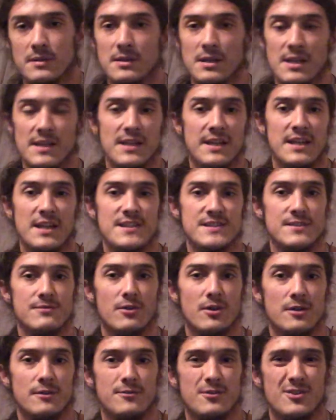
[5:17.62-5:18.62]
In the case of
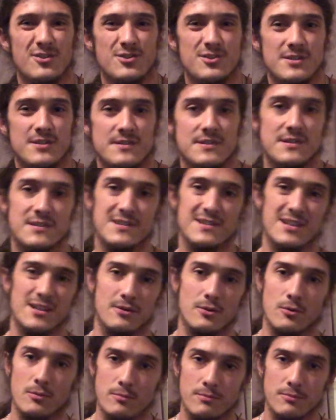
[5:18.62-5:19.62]
odd functions, it's not
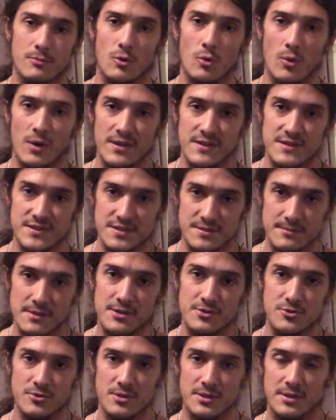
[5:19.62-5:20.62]
quite
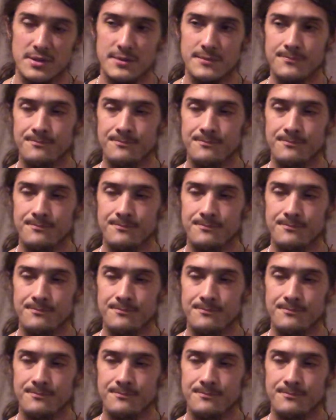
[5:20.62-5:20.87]
symmetric.